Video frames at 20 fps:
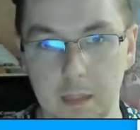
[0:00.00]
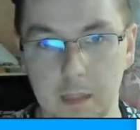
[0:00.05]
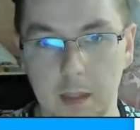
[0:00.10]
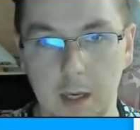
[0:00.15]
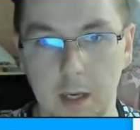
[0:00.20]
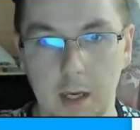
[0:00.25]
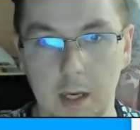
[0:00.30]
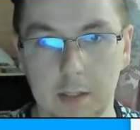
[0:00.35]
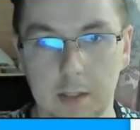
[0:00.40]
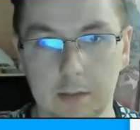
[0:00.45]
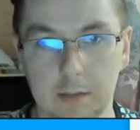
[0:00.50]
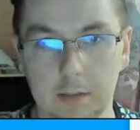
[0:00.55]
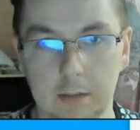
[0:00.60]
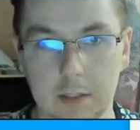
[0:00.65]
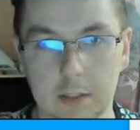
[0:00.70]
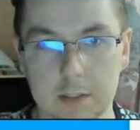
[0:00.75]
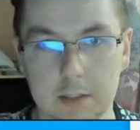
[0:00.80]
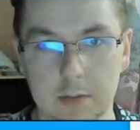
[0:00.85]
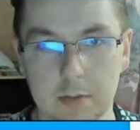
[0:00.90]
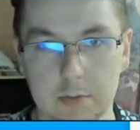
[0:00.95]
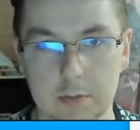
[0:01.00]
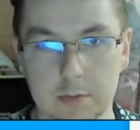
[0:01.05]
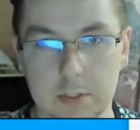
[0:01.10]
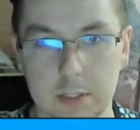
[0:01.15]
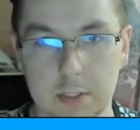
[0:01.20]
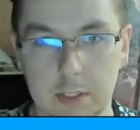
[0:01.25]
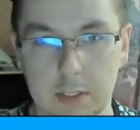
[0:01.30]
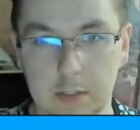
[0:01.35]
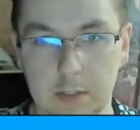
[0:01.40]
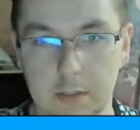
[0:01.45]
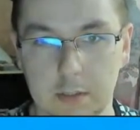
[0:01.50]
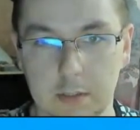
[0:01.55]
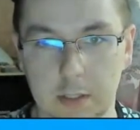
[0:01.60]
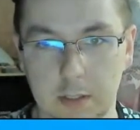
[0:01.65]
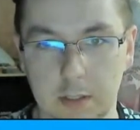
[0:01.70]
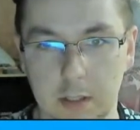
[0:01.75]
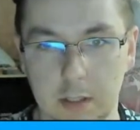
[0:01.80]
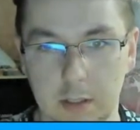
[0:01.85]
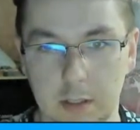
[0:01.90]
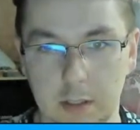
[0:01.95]
And as you see,
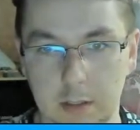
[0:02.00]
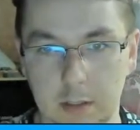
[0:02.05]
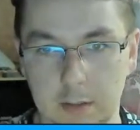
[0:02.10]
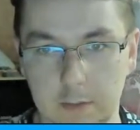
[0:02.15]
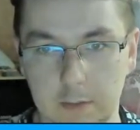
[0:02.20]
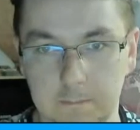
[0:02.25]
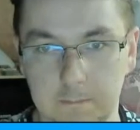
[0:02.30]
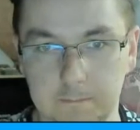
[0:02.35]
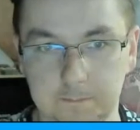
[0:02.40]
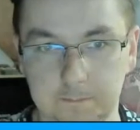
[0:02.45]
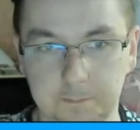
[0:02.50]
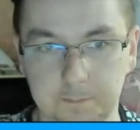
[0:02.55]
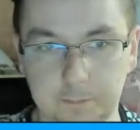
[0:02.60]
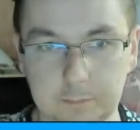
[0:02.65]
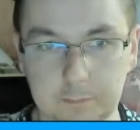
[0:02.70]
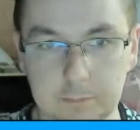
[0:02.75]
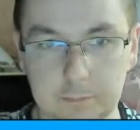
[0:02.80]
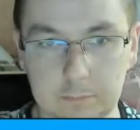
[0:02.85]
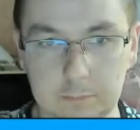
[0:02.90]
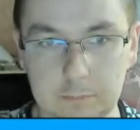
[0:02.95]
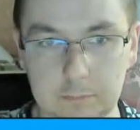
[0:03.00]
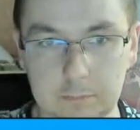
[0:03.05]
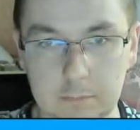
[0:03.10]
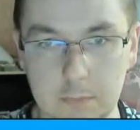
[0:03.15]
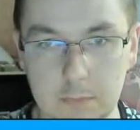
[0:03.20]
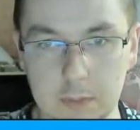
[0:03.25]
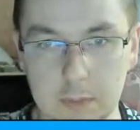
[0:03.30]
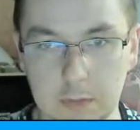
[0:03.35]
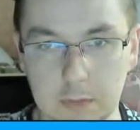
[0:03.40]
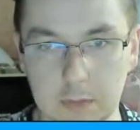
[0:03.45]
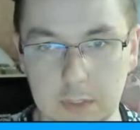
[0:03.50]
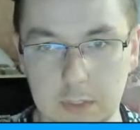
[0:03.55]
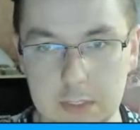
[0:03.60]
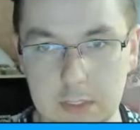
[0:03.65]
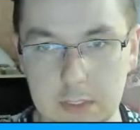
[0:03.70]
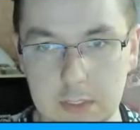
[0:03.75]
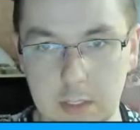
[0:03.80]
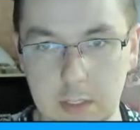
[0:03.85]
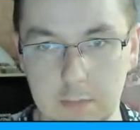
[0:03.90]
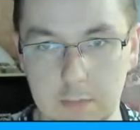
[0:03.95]
there are the
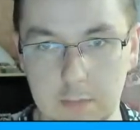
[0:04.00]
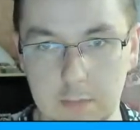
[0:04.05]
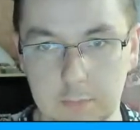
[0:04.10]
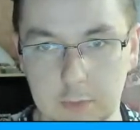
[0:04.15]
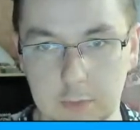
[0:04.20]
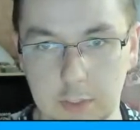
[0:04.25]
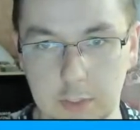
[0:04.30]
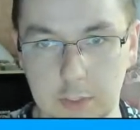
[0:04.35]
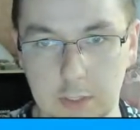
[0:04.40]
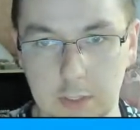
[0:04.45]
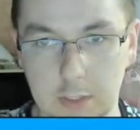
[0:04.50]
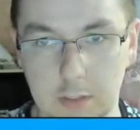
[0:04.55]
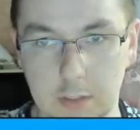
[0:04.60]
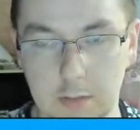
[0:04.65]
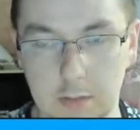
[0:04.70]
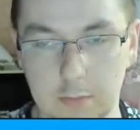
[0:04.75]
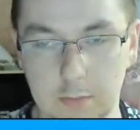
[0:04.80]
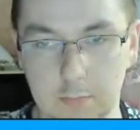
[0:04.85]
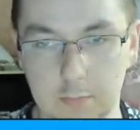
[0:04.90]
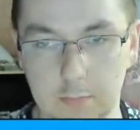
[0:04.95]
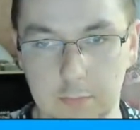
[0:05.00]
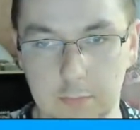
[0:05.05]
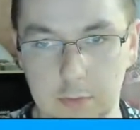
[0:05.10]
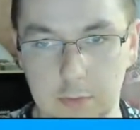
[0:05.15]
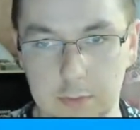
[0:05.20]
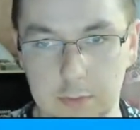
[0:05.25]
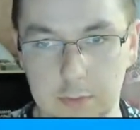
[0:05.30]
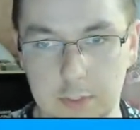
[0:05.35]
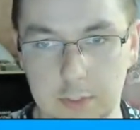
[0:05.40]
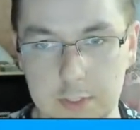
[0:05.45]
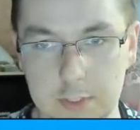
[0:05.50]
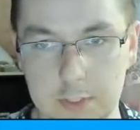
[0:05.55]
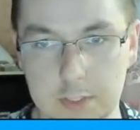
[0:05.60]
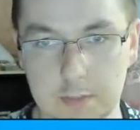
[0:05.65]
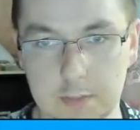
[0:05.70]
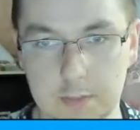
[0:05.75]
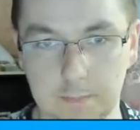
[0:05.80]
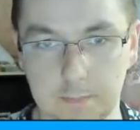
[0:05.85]
same 3 folders,